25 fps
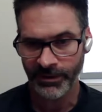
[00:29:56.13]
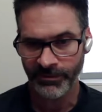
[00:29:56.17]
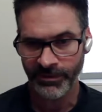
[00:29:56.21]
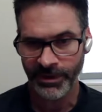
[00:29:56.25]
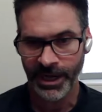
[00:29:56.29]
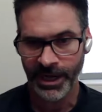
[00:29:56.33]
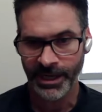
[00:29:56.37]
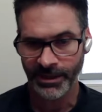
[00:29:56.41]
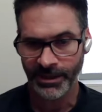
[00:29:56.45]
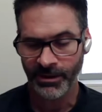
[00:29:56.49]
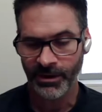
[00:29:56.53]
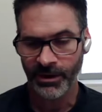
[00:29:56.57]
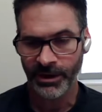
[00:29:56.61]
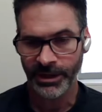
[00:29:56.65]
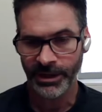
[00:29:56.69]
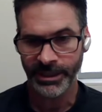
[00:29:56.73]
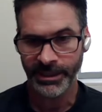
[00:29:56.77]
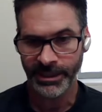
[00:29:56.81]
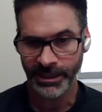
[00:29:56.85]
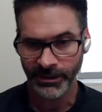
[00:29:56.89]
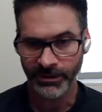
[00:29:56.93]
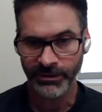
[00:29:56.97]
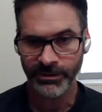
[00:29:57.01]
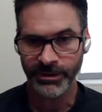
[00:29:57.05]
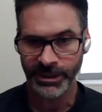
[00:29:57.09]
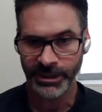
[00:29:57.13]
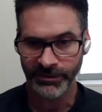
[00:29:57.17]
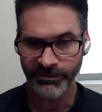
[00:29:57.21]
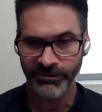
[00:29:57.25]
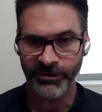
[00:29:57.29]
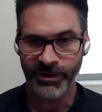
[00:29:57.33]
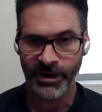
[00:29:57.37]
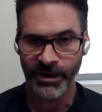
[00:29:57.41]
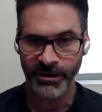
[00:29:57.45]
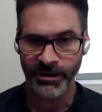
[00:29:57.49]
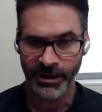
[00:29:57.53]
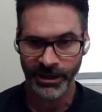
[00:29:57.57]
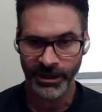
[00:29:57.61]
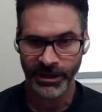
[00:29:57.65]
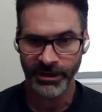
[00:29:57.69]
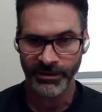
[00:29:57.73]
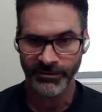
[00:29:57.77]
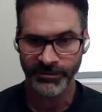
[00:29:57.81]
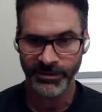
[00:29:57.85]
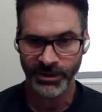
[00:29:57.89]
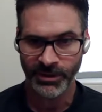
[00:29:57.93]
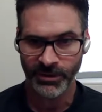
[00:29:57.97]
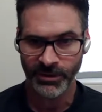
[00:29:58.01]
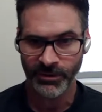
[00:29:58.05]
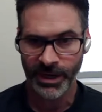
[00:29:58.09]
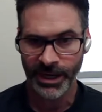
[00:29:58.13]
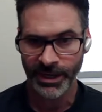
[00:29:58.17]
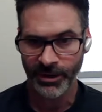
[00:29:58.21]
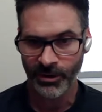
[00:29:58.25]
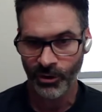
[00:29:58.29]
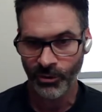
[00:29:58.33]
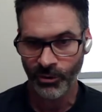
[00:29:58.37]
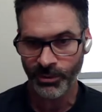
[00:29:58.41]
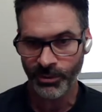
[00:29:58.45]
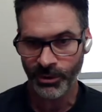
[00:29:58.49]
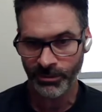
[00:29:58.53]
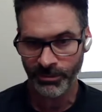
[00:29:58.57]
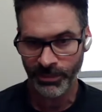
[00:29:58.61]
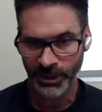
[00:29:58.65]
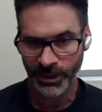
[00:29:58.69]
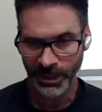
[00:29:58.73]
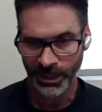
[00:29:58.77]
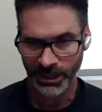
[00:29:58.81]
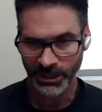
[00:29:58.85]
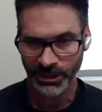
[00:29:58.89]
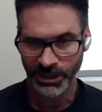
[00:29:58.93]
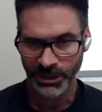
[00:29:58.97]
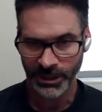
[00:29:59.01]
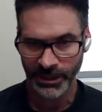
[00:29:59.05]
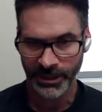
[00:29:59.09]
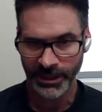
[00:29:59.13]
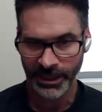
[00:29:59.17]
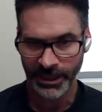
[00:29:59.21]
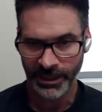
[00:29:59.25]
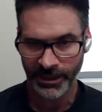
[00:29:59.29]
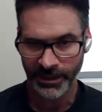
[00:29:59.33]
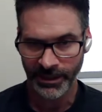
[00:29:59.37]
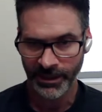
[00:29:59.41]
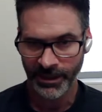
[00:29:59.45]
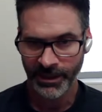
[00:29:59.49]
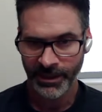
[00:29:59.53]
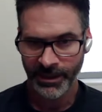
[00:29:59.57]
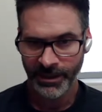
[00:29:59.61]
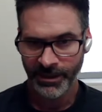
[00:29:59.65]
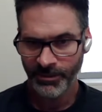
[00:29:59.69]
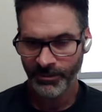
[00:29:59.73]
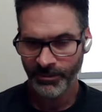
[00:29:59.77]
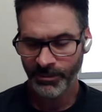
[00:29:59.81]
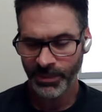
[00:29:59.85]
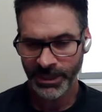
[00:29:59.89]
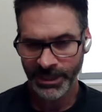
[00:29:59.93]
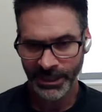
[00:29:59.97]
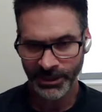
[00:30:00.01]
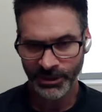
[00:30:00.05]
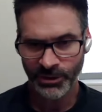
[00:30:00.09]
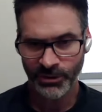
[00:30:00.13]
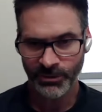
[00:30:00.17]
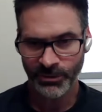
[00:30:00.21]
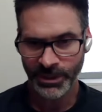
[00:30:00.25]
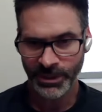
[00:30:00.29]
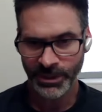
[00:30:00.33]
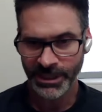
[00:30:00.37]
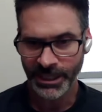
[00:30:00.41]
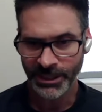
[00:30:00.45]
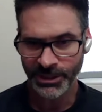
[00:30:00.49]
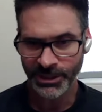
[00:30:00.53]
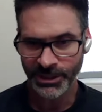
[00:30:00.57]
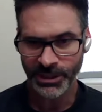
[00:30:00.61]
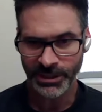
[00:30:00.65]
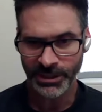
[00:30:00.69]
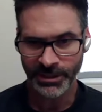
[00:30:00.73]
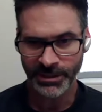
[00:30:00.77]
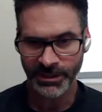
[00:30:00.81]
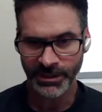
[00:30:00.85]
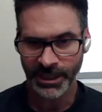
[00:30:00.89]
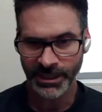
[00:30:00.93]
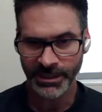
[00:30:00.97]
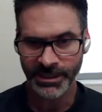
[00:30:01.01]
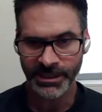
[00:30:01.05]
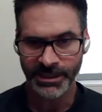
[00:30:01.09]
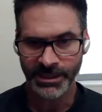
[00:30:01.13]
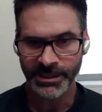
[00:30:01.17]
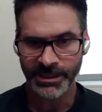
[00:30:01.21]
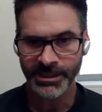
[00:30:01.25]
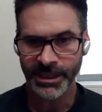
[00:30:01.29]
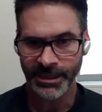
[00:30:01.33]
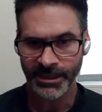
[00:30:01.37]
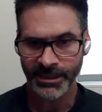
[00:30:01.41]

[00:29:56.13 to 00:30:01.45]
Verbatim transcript: have not gone nearly far enough so i hope your prediction that potential recession doesn't